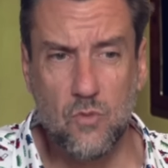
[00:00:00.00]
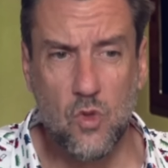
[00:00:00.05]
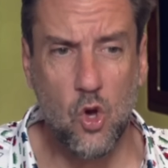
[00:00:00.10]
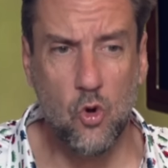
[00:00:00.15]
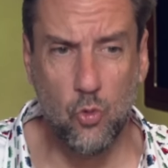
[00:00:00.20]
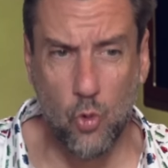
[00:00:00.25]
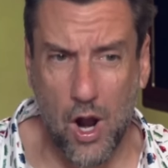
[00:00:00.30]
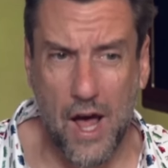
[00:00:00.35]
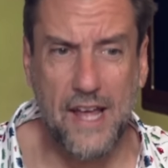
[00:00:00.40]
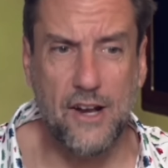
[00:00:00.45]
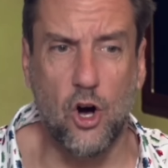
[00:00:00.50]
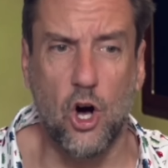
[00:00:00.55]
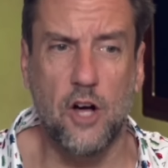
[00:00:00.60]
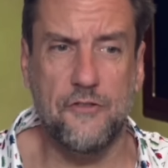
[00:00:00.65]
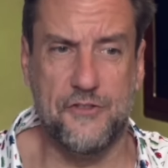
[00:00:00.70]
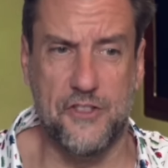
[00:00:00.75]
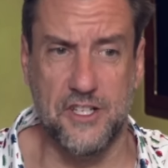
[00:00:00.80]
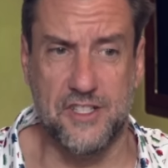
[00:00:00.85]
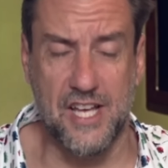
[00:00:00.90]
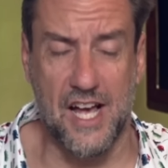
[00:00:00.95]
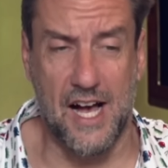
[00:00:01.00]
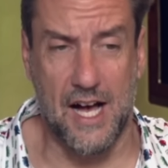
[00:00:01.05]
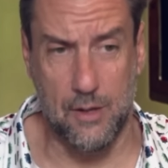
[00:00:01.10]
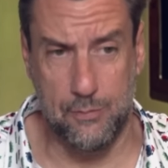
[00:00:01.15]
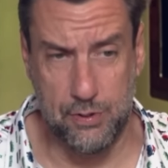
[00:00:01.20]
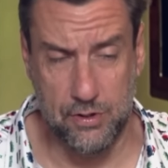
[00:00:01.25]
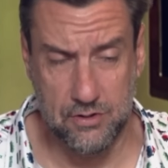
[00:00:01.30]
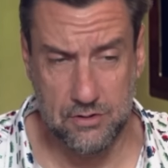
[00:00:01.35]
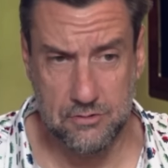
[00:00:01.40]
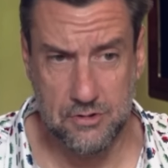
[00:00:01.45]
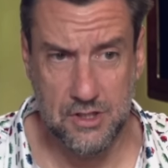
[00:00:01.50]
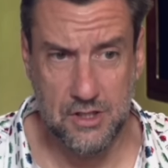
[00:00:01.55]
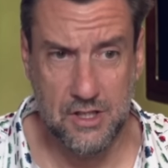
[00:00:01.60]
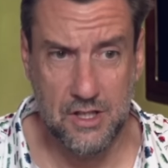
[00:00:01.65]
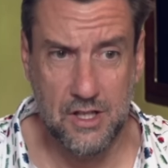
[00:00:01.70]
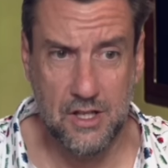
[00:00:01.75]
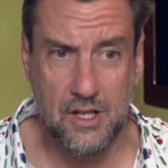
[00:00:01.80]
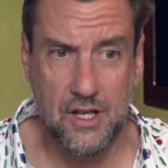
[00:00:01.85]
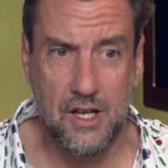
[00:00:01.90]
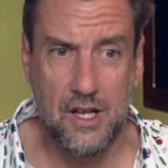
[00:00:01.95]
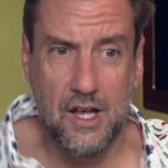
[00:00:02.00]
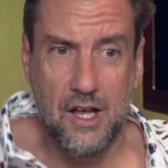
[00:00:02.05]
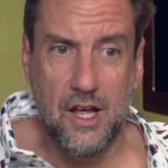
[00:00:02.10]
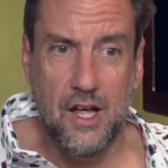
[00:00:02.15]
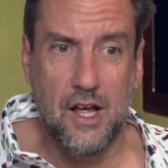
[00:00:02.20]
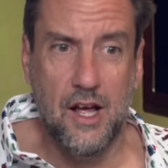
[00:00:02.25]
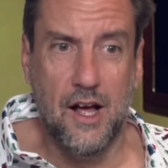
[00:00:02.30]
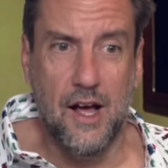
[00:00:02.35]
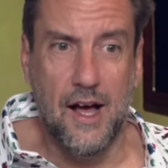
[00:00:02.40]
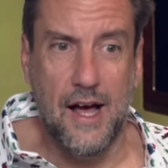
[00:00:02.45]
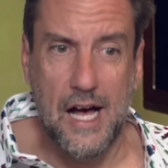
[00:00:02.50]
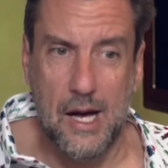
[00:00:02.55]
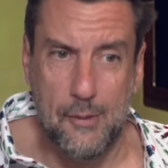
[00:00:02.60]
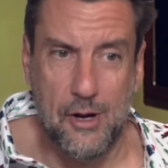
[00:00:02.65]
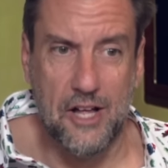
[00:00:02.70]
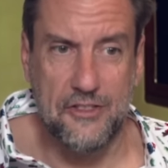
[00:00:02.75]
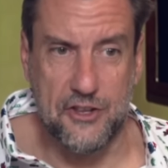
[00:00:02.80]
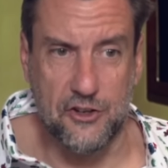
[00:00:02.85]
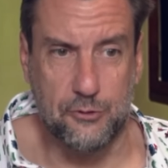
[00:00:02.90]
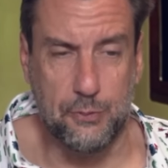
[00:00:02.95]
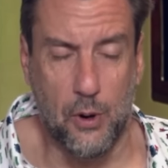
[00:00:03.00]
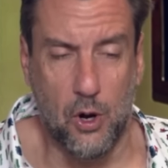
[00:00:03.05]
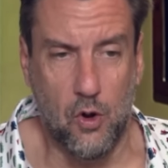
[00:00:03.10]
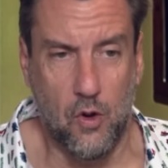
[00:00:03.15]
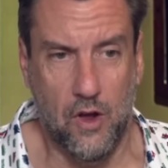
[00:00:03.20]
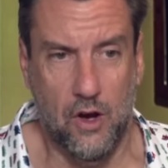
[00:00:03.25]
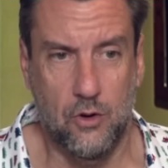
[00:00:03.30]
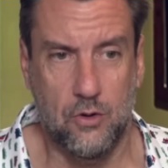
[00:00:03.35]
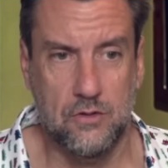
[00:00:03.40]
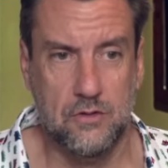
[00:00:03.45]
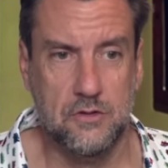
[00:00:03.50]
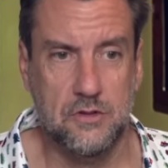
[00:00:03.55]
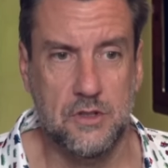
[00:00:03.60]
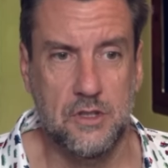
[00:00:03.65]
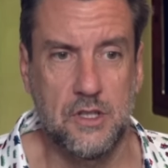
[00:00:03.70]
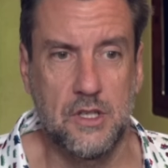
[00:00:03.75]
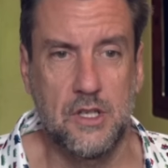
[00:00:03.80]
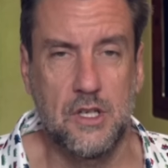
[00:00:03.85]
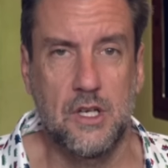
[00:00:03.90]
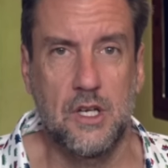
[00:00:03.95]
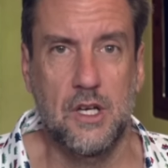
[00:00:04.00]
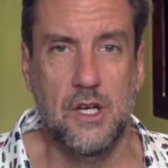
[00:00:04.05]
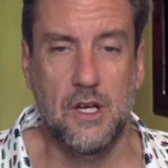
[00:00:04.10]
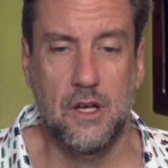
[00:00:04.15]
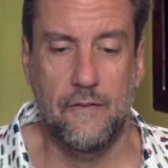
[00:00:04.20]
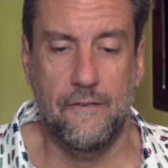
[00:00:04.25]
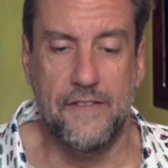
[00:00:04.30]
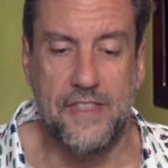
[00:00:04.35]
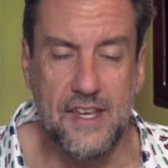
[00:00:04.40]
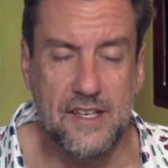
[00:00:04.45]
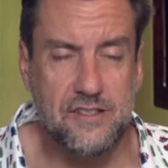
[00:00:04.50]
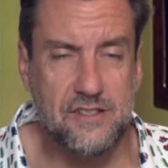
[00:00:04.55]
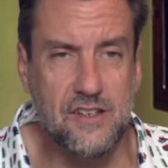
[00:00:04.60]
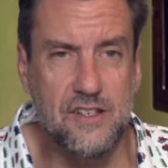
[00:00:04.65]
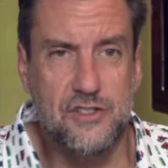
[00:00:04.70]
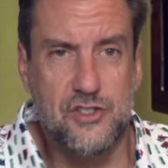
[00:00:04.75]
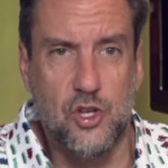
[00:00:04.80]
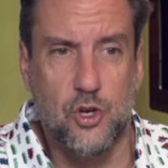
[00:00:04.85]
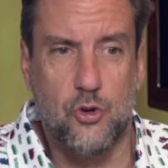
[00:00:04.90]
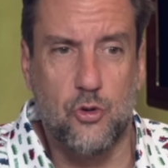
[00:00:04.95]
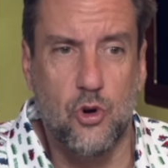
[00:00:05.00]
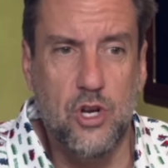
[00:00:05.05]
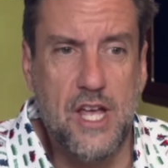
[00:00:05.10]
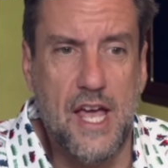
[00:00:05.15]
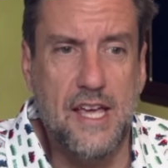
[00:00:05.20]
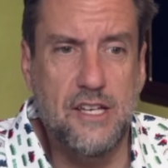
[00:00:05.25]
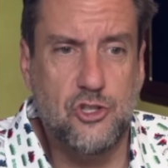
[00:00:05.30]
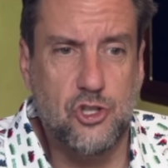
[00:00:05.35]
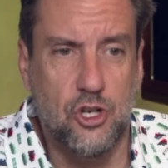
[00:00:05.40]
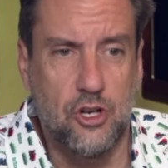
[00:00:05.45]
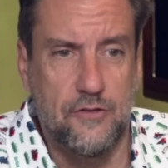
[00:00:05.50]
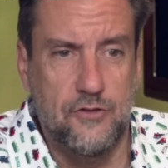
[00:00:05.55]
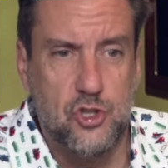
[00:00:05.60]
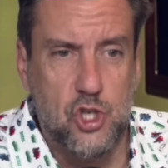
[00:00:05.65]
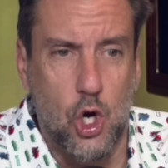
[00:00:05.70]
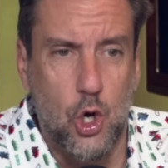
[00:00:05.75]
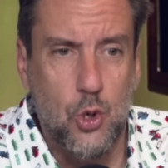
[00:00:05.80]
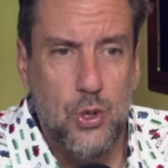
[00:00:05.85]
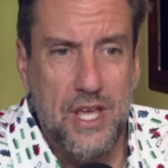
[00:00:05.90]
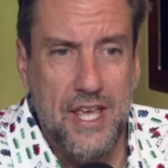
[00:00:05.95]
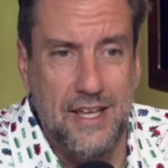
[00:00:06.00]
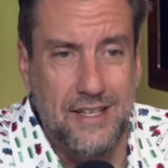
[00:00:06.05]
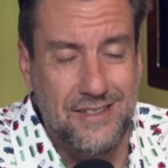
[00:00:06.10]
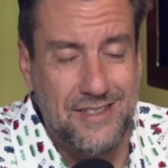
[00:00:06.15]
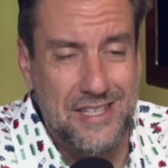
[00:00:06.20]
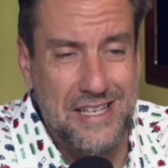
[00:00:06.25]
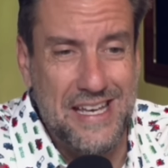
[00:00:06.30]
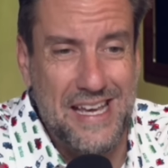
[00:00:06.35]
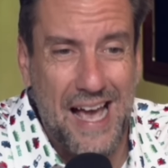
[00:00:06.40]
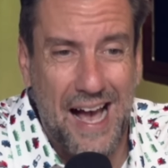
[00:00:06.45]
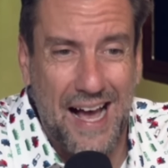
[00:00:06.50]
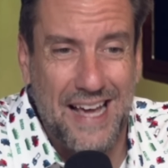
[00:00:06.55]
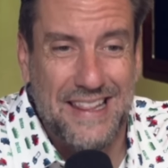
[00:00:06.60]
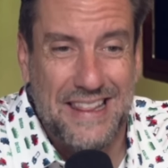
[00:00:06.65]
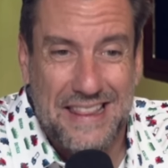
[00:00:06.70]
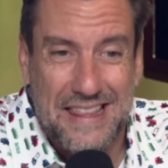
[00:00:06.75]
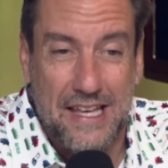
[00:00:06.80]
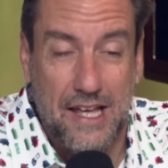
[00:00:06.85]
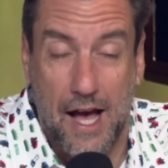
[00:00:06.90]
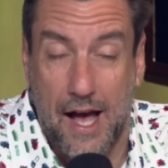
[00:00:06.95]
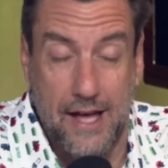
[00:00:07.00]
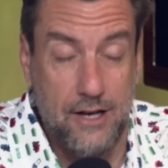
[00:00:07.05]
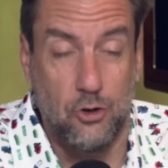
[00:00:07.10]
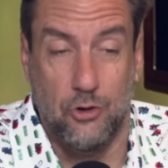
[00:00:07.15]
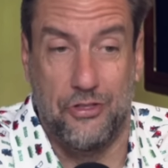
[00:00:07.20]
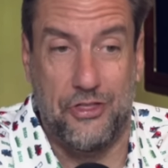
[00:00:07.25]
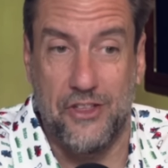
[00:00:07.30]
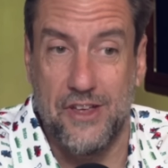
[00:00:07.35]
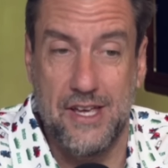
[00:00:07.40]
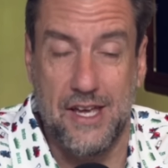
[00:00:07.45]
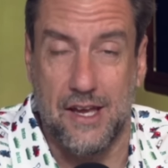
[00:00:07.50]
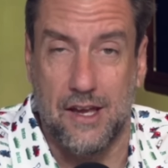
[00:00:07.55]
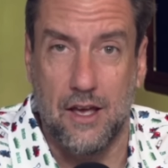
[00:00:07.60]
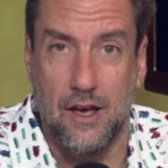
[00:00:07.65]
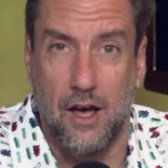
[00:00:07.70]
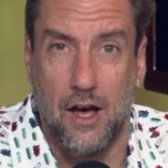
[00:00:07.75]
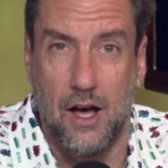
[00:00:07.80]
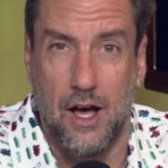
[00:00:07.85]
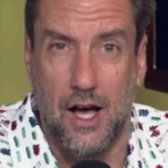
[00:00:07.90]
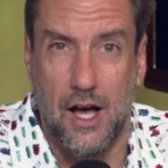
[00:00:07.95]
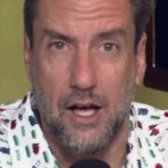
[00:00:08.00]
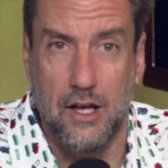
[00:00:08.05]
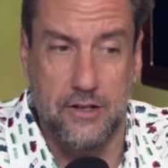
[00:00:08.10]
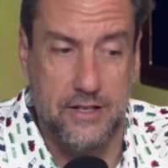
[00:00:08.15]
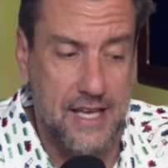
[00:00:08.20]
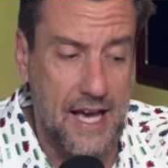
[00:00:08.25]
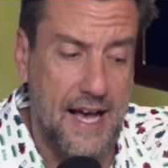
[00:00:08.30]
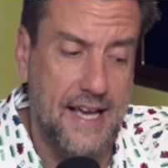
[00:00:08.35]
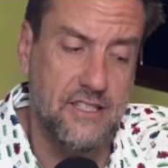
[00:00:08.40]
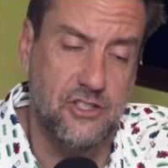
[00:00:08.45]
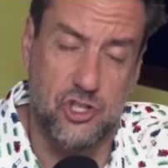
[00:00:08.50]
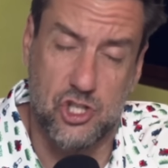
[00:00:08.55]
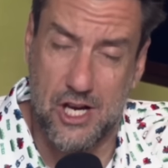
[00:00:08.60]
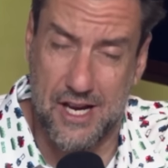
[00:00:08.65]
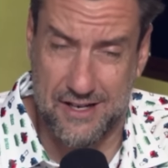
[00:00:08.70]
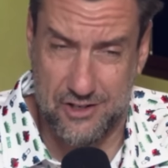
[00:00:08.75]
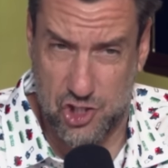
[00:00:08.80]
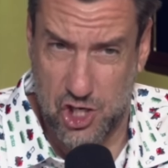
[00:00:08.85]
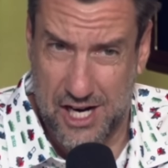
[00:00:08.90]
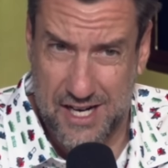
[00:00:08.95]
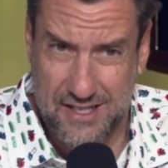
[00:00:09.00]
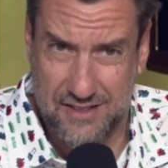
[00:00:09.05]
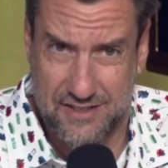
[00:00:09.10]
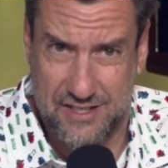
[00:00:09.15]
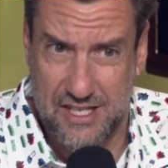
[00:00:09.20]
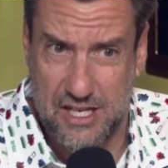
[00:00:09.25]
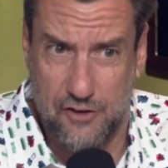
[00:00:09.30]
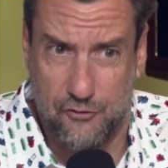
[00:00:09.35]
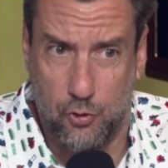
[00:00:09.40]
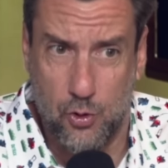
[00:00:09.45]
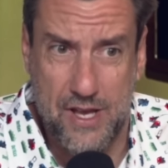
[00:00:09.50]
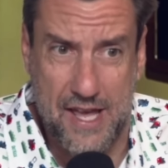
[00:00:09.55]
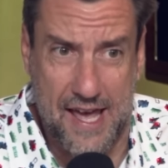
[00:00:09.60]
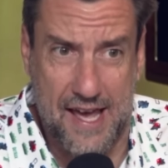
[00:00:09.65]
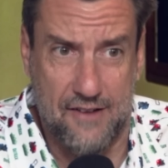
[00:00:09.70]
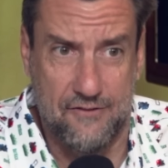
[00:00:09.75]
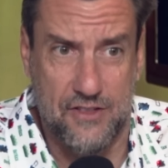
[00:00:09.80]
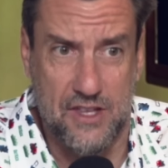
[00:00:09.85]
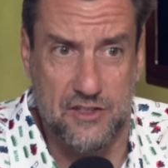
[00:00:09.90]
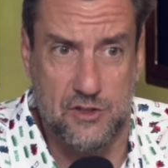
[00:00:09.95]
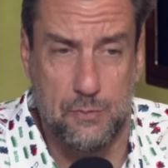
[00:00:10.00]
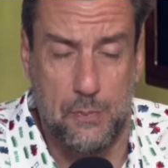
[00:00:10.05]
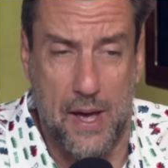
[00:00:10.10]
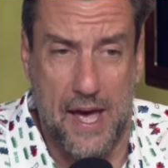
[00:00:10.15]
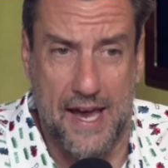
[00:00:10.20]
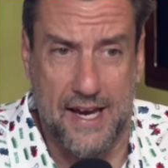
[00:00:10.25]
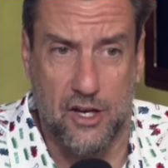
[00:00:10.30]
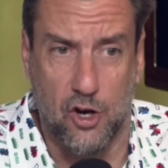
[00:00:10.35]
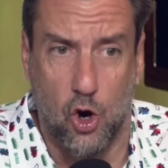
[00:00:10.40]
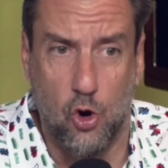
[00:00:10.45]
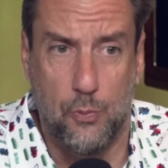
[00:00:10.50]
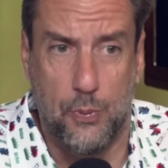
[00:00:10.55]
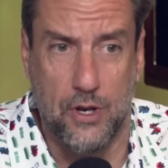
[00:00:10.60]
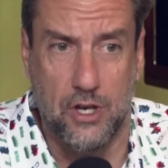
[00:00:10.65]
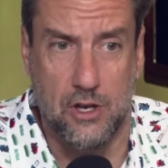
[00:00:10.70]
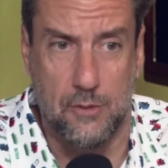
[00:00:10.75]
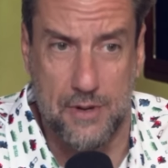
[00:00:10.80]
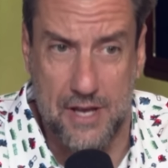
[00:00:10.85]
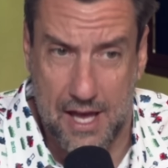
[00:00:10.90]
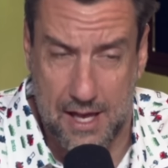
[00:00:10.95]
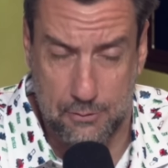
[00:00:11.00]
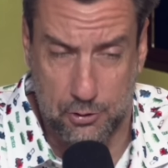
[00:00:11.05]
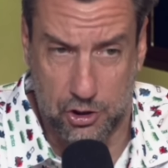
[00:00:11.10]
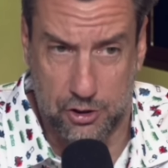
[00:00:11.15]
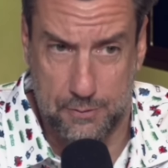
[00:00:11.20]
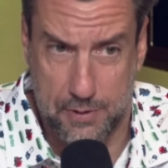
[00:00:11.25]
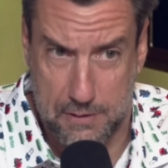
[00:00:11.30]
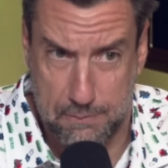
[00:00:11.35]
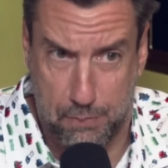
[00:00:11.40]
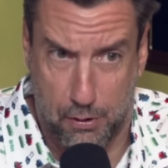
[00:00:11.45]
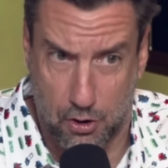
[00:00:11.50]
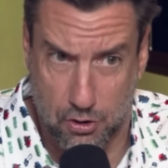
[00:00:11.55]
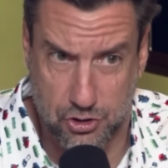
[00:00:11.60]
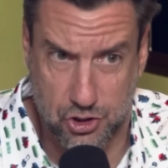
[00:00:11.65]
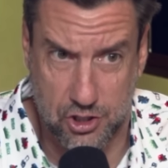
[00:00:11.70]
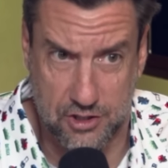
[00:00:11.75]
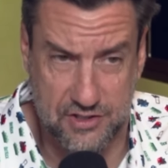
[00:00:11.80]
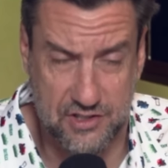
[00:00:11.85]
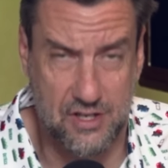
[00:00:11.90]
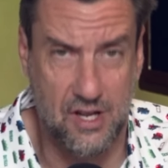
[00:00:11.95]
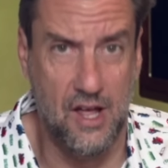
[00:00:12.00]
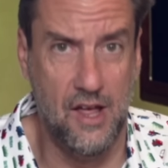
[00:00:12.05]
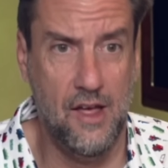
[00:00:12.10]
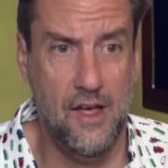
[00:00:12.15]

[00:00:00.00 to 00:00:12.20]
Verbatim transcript: Right off the top. How about this polo? This is the creation of Joe Kenzie. I think I don't think. Uh, guys, check check and see if we have this back open to be able to be purchased.